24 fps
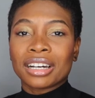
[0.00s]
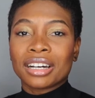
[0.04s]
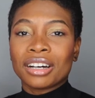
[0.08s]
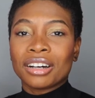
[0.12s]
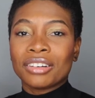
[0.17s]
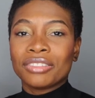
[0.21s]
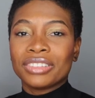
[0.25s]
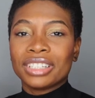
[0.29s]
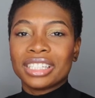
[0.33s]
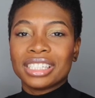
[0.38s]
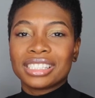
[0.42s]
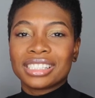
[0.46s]

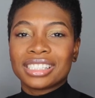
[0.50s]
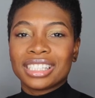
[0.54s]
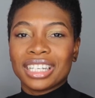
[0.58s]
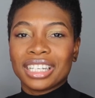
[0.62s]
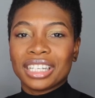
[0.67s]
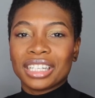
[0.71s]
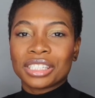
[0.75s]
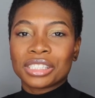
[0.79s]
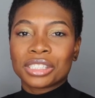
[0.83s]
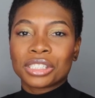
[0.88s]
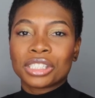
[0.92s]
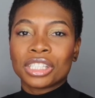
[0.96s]
of these
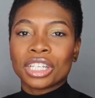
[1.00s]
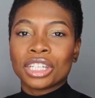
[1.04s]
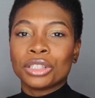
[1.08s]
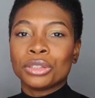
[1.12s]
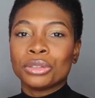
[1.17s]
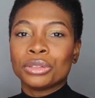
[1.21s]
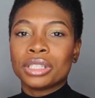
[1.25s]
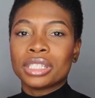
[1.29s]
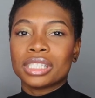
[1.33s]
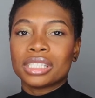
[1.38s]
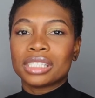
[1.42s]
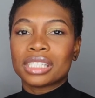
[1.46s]
things that
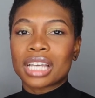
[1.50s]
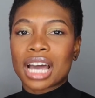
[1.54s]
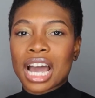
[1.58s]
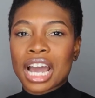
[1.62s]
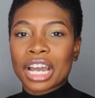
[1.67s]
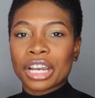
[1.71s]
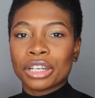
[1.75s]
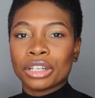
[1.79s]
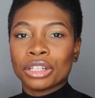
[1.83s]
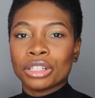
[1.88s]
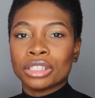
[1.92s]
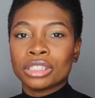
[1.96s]
you
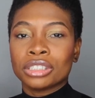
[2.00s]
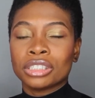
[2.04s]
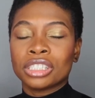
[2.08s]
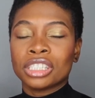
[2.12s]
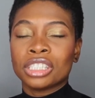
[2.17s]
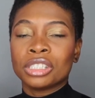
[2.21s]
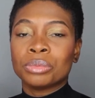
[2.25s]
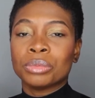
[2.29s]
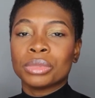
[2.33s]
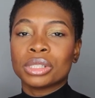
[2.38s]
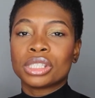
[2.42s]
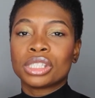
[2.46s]
desire,
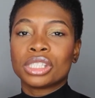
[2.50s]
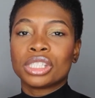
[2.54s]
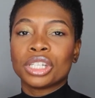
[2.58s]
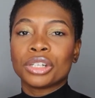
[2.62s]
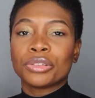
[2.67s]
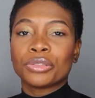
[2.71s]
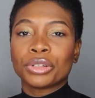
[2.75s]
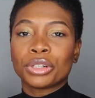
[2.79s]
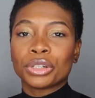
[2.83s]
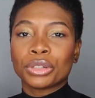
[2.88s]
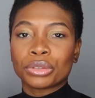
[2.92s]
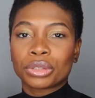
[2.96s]
these
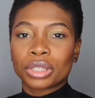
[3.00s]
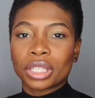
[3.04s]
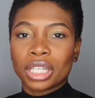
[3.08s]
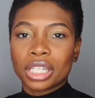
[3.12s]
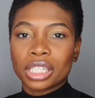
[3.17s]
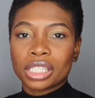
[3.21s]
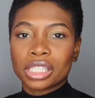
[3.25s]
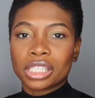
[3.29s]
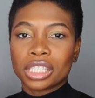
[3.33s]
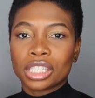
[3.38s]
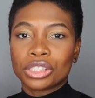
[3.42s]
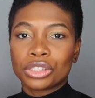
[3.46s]
material
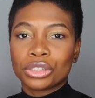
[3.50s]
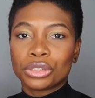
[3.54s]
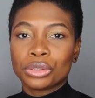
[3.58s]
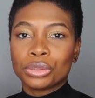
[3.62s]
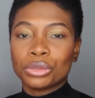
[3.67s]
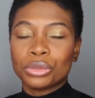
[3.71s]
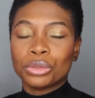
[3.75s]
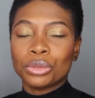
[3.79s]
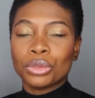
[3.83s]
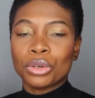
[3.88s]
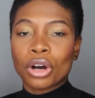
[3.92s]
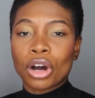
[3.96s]
things that
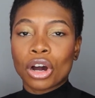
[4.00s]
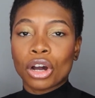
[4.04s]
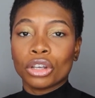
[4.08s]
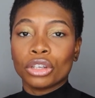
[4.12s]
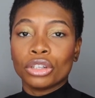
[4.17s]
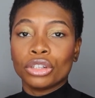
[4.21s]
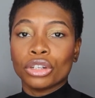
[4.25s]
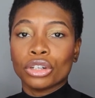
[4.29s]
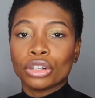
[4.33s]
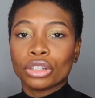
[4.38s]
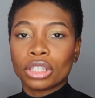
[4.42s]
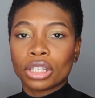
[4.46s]
you are
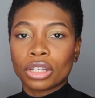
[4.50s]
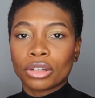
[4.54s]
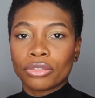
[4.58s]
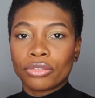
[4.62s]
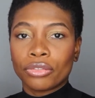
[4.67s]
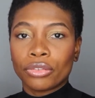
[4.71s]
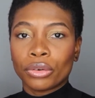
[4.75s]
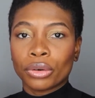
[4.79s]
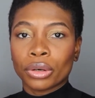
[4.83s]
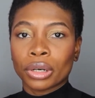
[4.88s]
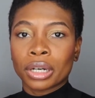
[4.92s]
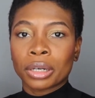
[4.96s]
yearning
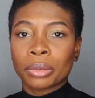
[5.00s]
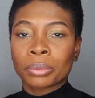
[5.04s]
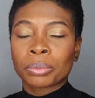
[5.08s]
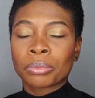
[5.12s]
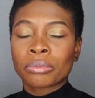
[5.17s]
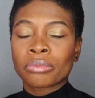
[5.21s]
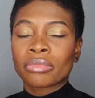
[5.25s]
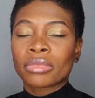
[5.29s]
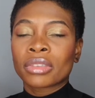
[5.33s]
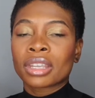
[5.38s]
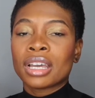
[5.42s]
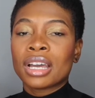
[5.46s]
for.
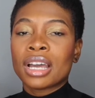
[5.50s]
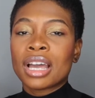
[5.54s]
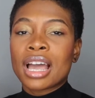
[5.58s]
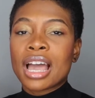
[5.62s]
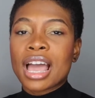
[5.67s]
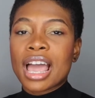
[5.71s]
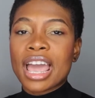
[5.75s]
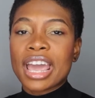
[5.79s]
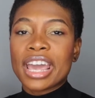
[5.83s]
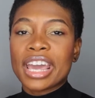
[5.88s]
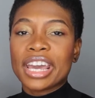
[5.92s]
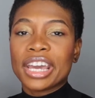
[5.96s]

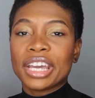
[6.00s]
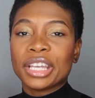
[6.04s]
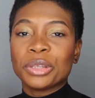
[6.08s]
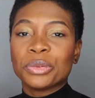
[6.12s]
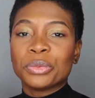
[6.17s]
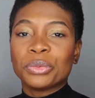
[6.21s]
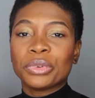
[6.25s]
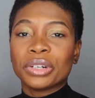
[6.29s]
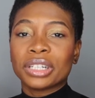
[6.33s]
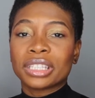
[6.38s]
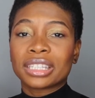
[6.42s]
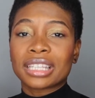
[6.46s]

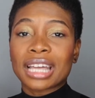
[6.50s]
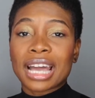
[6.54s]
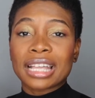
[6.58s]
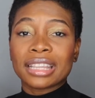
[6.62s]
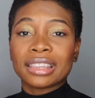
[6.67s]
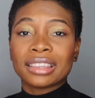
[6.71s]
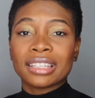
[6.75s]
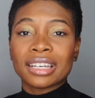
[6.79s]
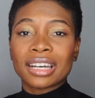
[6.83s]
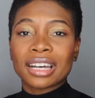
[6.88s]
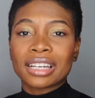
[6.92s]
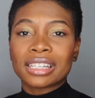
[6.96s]
And what
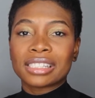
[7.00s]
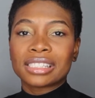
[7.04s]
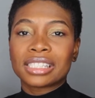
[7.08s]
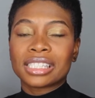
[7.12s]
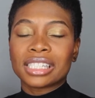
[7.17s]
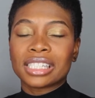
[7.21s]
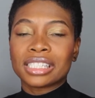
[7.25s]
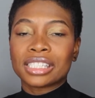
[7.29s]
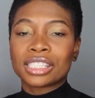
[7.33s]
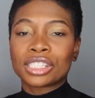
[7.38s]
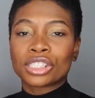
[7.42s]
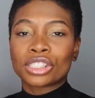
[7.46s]
that does
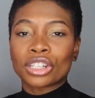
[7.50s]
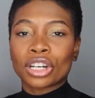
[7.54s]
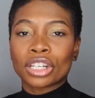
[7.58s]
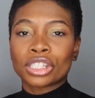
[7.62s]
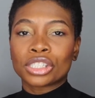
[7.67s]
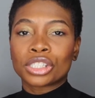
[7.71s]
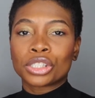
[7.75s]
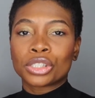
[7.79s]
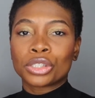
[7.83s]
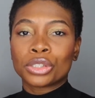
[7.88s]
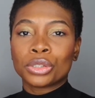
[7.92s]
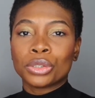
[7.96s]
is
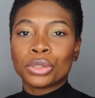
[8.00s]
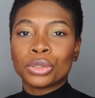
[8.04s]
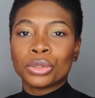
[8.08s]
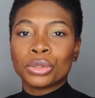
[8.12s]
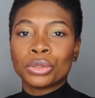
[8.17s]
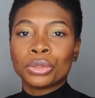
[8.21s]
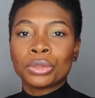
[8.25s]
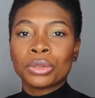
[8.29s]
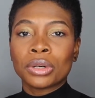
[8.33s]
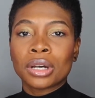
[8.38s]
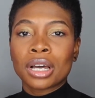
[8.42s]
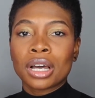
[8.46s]
starts
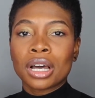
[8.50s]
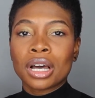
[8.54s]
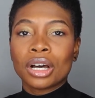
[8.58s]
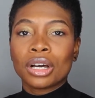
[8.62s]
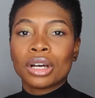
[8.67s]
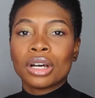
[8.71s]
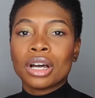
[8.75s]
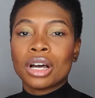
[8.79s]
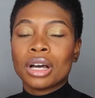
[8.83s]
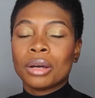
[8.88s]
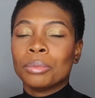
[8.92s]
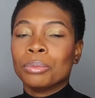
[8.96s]
to
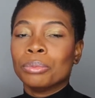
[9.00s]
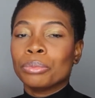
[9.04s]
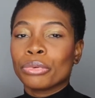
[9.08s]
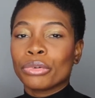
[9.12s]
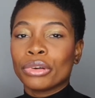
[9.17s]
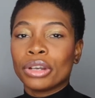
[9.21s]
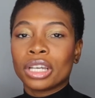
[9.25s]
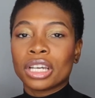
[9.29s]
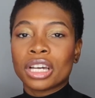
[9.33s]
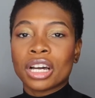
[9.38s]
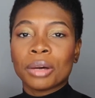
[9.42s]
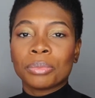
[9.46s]

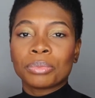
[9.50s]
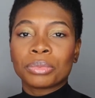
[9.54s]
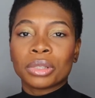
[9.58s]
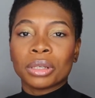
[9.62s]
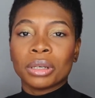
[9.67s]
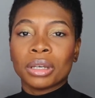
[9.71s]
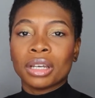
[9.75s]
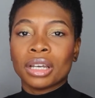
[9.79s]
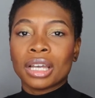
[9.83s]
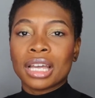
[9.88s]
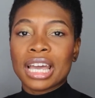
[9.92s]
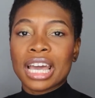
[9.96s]
bring up
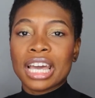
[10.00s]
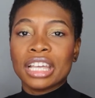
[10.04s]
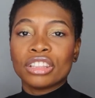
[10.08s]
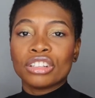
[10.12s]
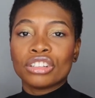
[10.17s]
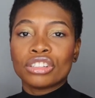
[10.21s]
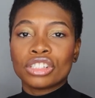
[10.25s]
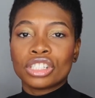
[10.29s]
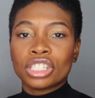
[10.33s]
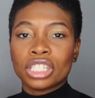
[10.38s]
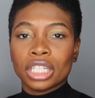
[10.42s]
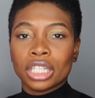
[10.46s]
the
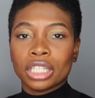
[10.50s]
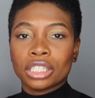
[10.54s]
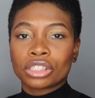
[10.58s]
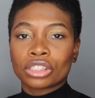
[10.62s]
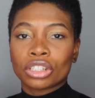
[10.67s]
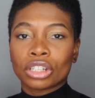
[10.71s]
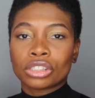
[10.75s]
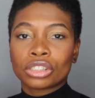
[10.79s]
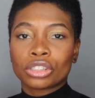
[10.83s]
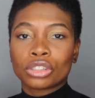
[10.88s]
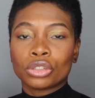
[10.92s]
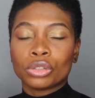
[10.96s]
energy,
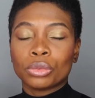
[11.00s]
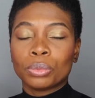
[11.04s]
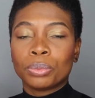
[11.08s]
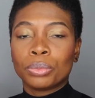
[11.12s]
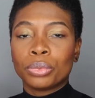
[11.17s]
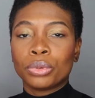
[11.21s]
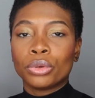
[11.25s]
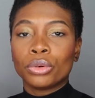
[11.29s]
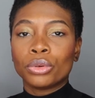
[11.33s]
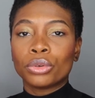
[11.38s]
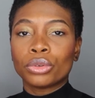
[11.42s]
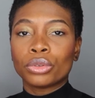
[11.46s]
starts to
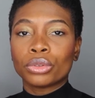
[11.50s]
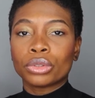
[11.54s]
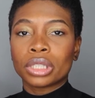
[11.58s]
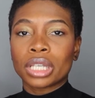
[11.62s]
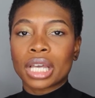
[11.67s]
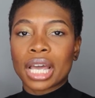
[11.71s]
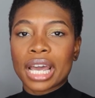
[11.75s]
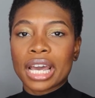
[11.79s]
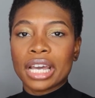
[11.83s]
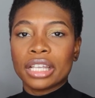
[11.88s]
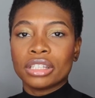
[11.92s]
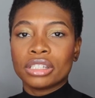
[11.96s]
pull
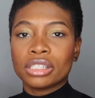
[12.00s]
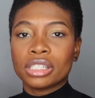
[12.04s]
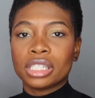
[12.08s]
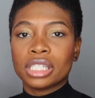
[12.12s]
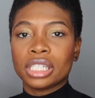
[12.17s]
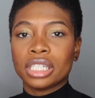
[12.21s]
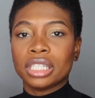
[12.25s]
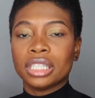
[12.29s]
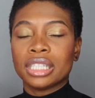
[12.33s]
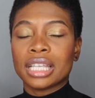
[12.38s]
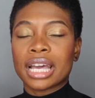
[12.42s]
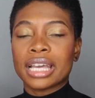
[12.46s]
the
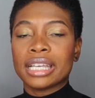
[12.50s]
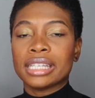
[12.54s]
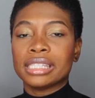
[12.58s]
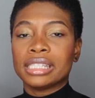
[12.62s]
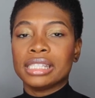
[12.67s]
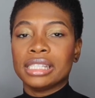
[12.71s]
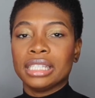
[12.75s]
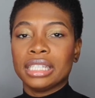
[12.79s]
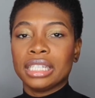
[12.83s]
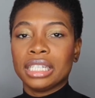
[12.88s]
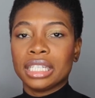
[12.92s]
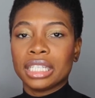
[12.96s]
energy that is
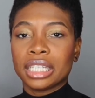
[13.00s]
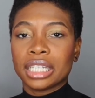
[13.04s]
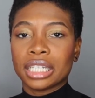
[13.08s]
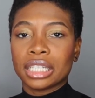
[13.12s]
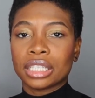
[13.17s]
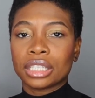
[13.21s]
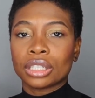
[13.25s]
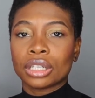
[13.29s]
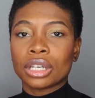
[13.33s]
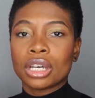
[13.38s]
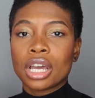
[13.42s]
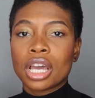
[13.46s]

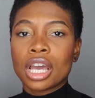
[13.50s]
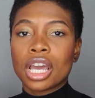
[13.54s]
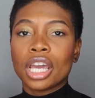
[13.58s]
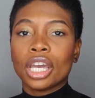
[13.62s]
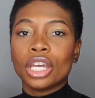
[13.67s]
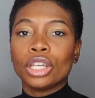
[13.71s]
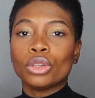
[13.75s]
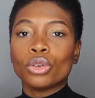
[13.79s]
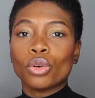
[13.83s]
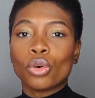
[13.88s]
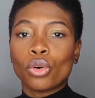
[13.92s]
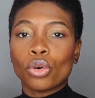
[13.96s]
needed
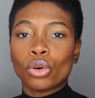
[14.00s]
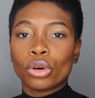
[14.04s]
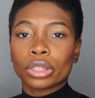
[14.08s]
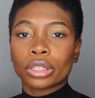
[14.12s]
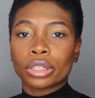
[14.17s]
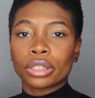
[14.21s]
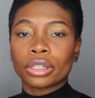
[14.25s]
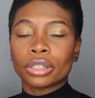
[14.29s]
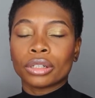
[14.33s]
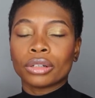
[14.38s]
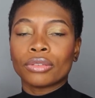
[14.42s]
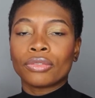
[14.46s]
in
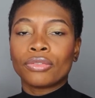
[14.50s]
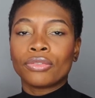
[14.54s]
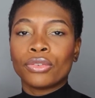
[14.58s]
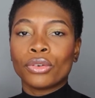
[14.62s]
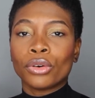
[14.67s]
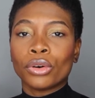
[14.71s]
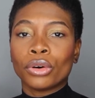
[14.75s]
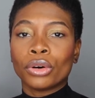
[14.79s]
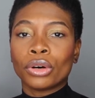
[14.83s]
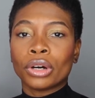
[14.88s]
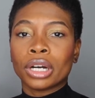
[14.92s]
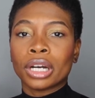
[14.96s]
order
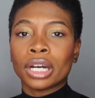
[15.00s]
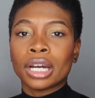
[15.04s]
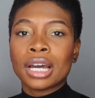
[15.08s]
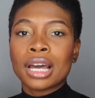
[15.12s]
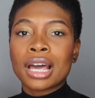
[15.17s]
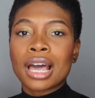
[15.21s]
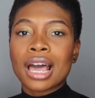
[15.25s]
for